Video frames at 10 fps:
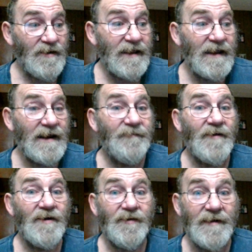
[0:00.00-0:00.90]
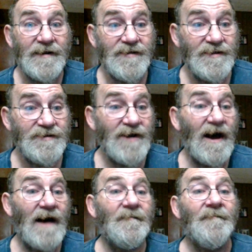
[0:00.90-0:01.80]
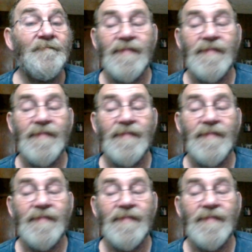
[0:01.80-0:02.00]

looking any further into the job.